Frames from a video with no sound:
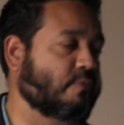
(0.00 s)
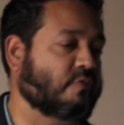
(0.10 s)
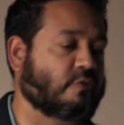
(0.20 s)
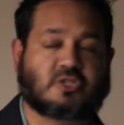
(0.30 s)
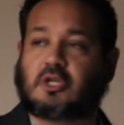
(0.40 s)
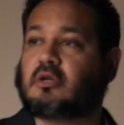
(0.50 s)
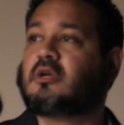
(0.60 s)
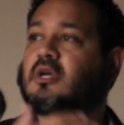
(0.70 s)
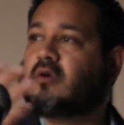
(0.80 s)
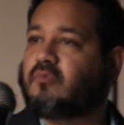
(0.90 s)
first
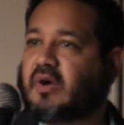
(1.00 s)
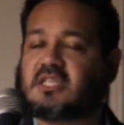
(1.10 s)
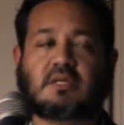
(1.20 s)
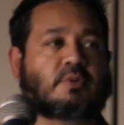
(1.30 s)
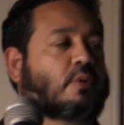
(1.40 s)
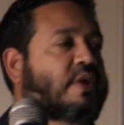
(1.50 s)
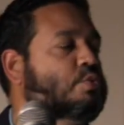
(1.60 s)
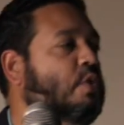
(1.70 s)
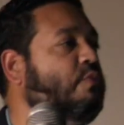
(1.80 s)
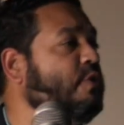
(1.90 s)
year, find someone in grade
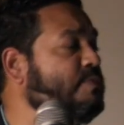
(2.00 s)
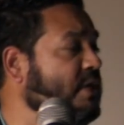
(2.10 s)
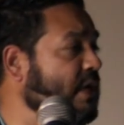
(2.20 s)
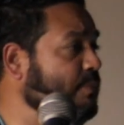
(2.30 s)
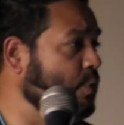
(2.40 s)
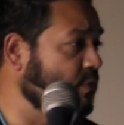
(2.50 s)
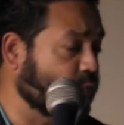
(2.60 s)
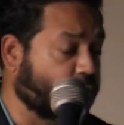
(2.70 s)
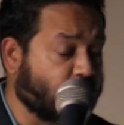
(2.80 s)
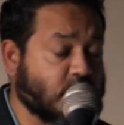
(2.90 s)
12 who can speak up to you,
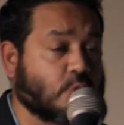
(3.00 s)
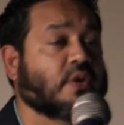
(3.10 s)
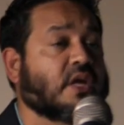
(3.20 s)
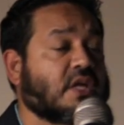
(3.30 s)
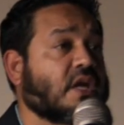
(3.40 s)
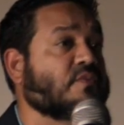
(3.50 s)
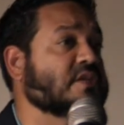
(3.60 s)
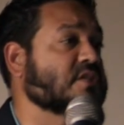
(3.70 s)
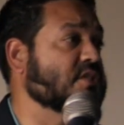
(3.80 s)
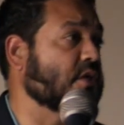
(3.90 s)
for you if
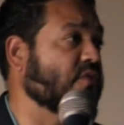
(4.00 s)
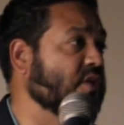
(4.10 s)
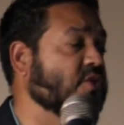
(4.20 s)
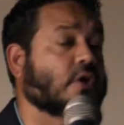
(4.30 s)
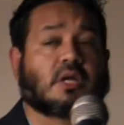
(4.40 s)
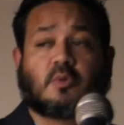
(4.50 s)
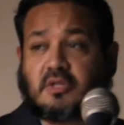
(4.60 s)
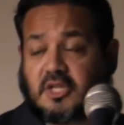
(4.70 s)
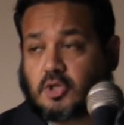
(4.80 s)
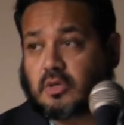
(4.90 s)
necessary, if you need to argue with the
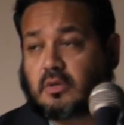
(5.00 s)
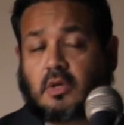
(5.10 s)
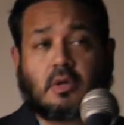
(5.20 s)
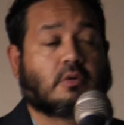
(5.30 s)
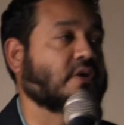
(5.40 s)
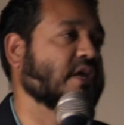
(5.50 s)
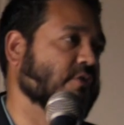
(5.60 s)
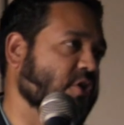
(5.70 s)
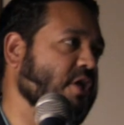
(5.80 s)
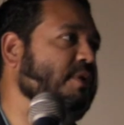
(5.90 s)
teacher. Or not
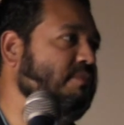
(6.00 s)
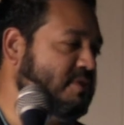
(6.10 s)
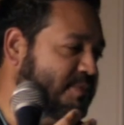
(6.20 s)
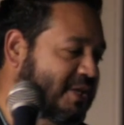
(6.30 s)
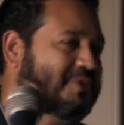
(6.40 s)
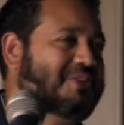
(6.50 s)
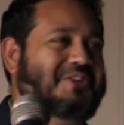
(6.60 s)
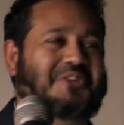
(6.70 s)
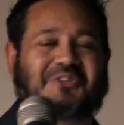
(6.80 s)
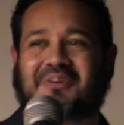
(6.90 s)
argue, but speak with the
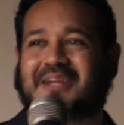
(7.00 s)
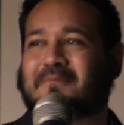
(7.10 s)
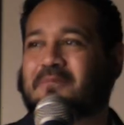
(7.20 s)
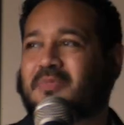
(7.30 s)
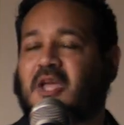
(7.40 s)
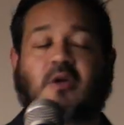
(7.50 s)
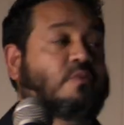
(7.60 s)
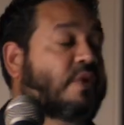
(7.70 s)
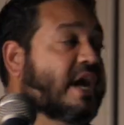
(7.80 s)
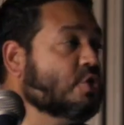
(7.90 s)
teacher, right?
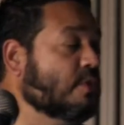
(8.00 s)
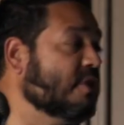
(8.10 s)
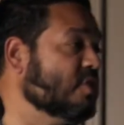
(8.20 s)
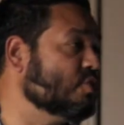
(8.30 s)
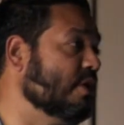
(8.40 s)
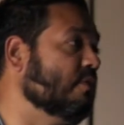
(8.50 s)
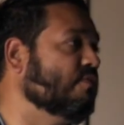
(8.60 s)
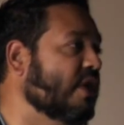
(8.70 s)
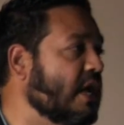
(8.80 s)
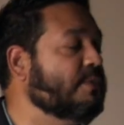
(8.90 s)
Find your administrator.
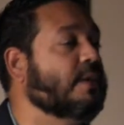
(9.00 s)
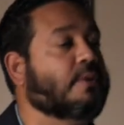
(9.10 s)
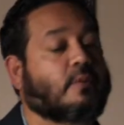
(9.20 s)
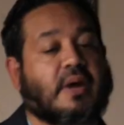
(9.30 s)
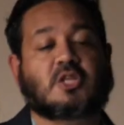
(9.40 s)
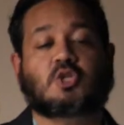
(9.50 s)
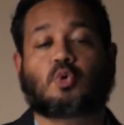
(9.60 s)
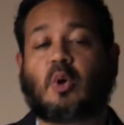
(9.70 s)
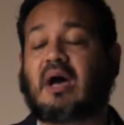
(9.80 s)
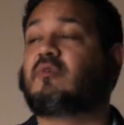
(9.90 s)
Find people around you
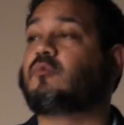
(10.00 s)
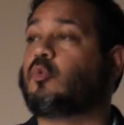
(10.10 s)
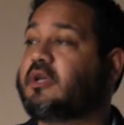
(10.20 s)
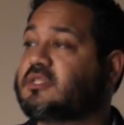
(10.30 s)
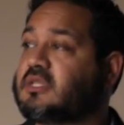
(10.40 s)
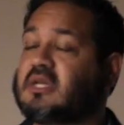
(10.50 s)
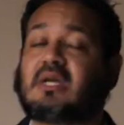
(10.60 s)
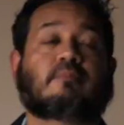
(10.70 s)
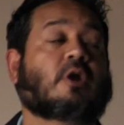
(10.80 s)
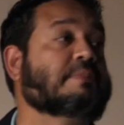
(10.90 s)
who have a voice,
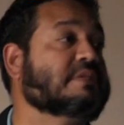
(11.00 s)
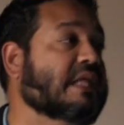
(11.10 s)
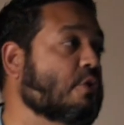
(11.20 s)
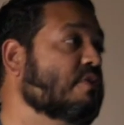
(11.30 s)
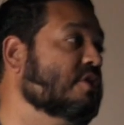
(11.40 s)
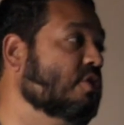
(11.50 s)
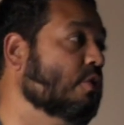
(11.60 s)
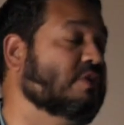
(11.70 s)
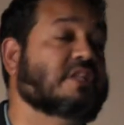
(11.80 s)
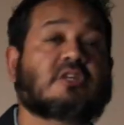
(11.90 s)
perhaps louder than your
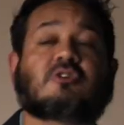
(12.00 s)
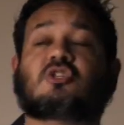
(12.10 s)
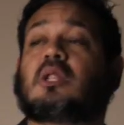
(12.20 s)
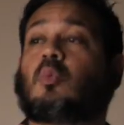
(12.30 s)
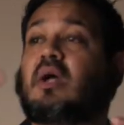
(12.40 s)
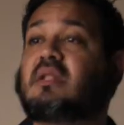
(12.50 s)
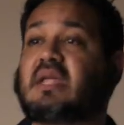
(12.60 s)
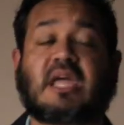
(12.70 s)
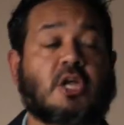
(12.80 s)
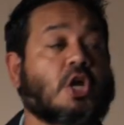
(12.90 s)
own, until inshallah one
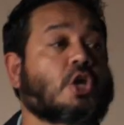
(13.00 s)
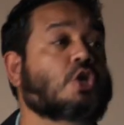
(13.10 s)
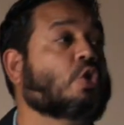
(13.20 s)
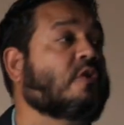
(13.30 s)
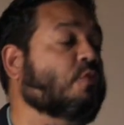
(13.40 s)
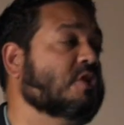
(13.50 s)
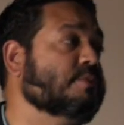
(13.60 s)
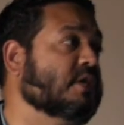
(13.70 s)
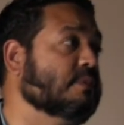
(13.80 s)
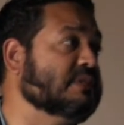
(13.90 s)
day your voice
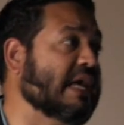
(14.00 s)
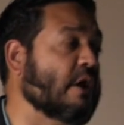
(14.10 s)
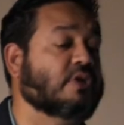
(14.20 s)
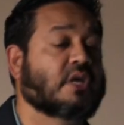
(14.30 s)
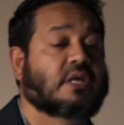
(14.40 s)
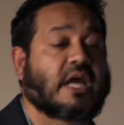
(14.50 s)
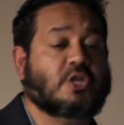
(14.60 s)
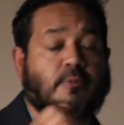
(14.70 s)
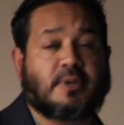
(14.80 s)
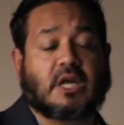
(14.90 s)
becomes loud and
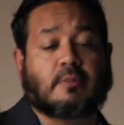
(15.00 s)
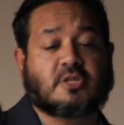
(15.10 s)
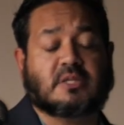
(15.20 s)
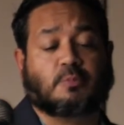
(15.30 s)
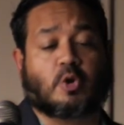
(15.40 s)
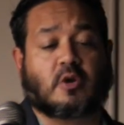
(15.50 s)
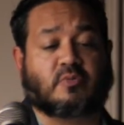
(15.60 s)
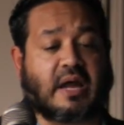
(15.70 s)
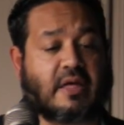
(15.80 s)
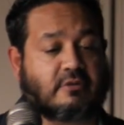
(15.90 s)
you become the supporter
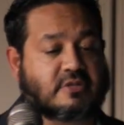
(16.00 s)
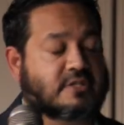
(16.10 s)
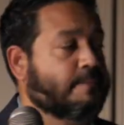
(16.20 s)
for others.